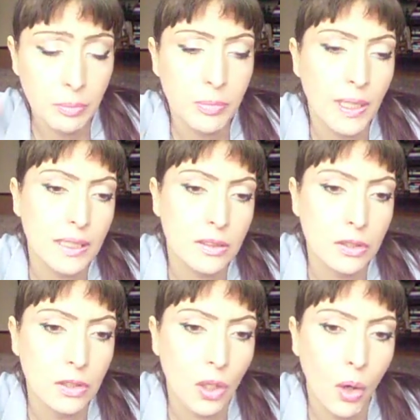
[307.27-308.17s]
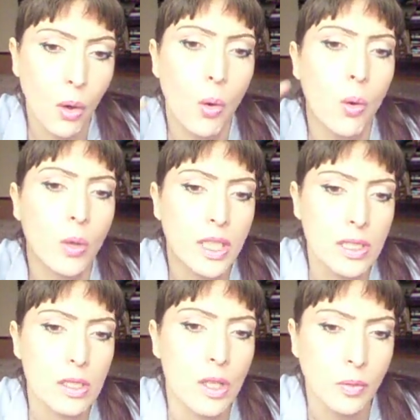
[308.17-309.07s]
but no,
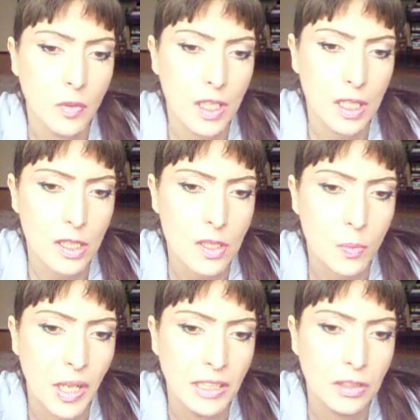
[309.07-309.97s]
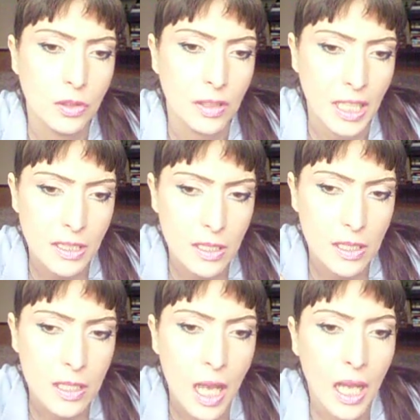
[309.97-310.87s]
in some years, planet
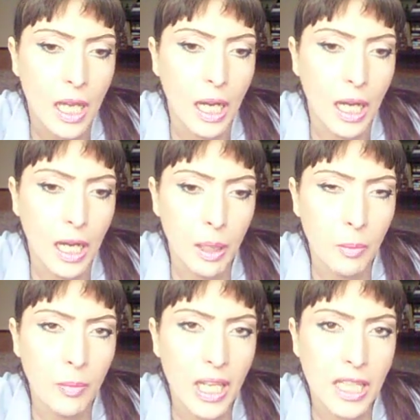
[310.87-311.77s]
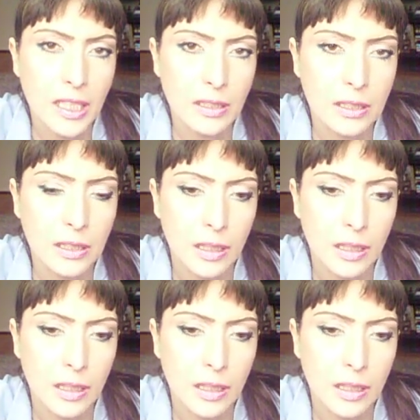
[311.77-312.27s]
Uranus made